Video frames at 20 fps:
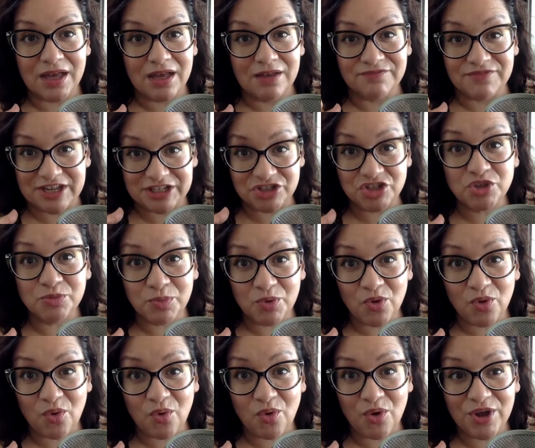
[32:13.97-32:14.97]

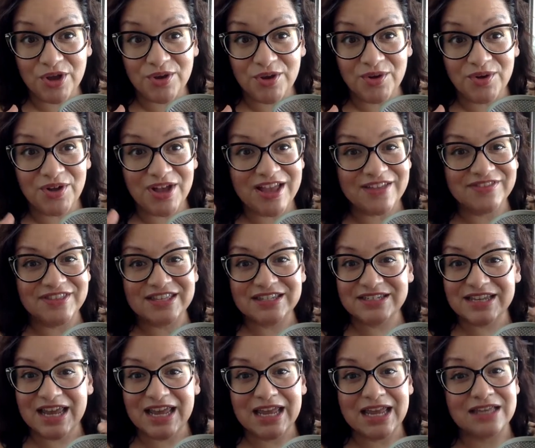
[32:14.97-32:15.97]
vegetable oil, and then
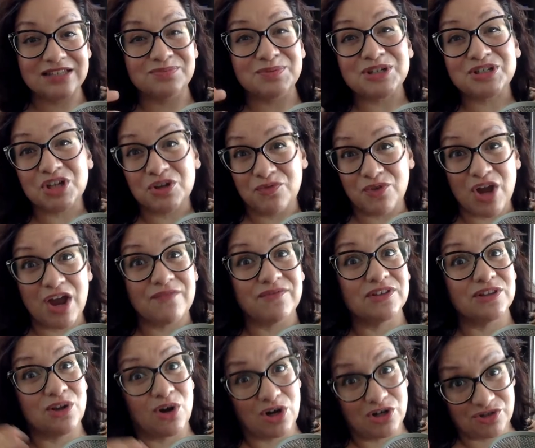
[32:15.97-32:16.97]
take, especially if you have a
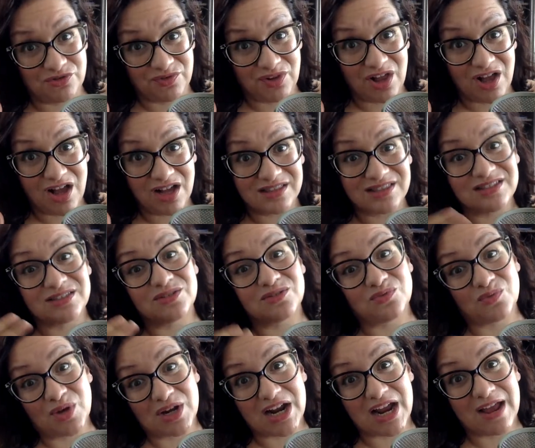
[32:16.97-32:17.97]
large flock, this
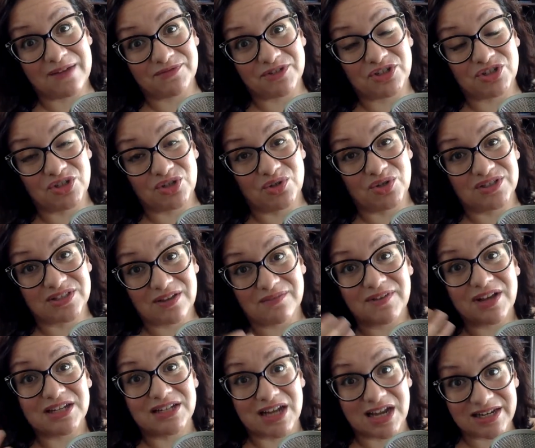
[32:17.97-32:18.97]
is what I have to do because I've
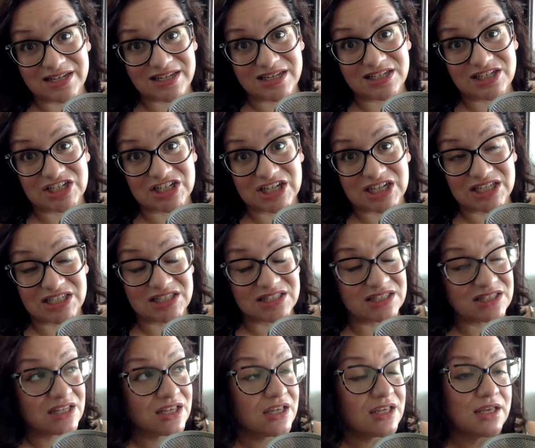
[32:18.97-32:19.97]
got 19
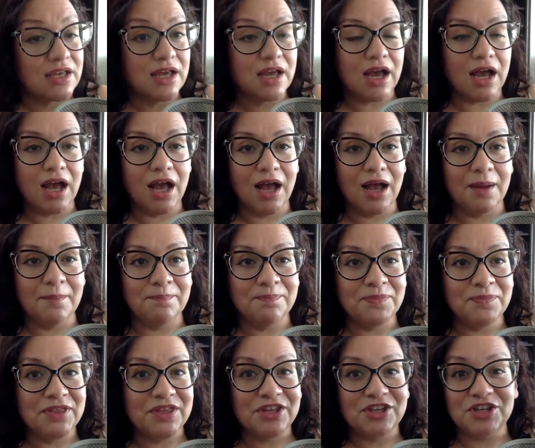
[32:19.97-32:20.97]
chickens.
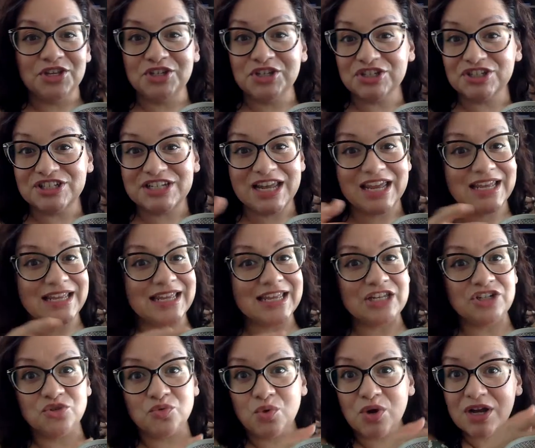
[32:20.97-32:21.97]
You just take
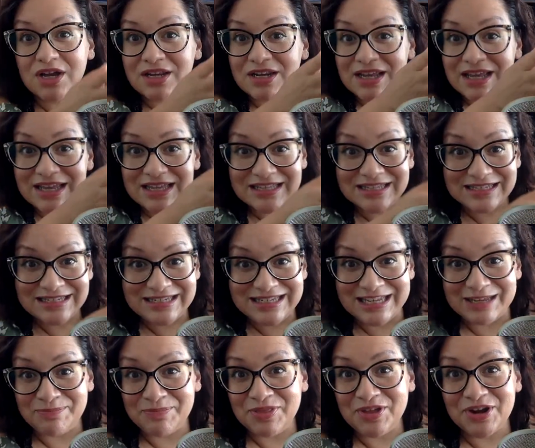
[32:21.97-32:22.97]
each one,
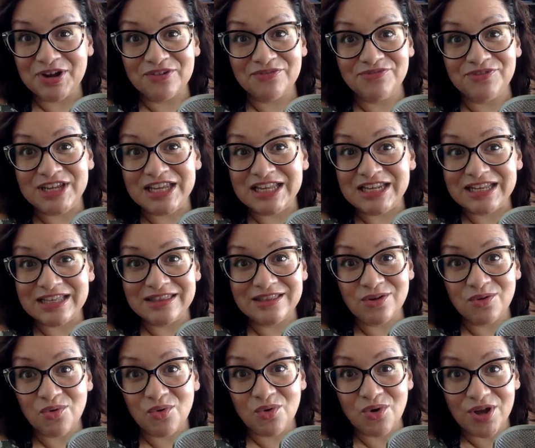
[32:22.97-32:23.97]
dip their feet in
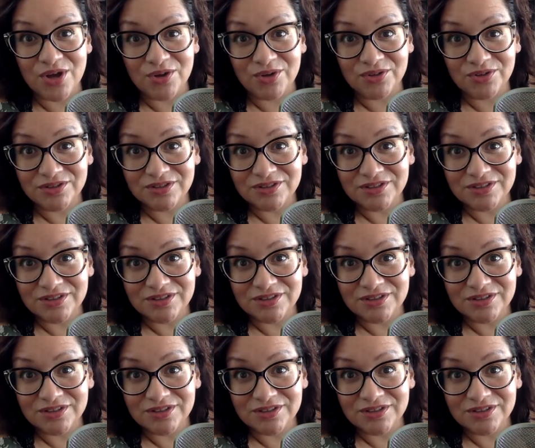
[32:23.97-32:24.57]
the oil,